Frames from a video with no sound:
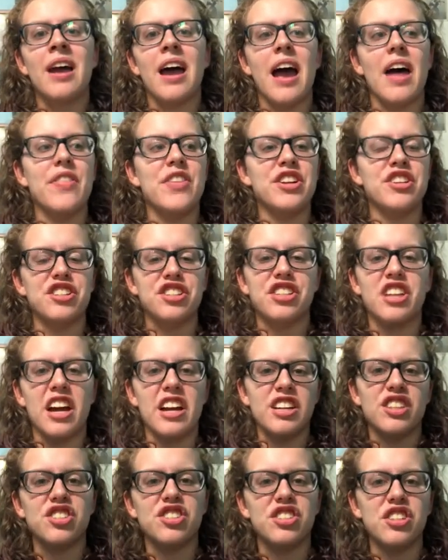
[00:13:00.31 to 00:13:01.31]
and then just
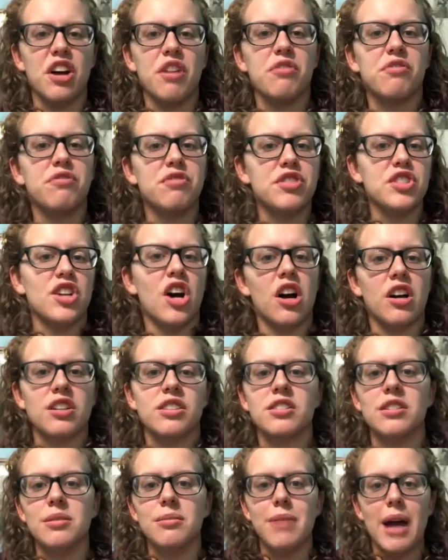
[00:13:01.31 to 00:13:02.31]
kind of stuff
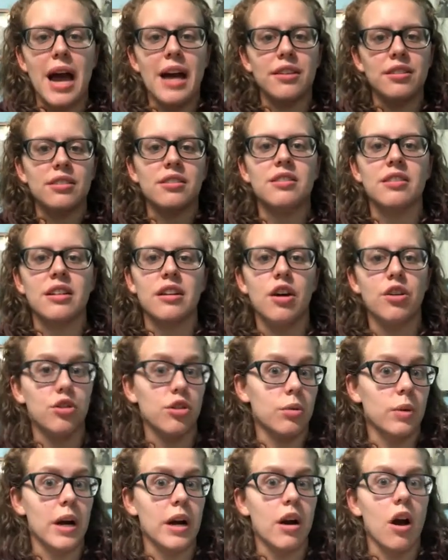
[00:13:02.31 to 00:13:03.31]
socks and masks and
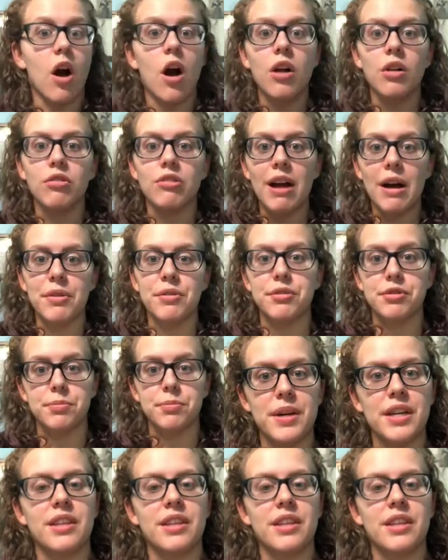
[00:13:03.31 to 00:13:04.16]
underwear all around those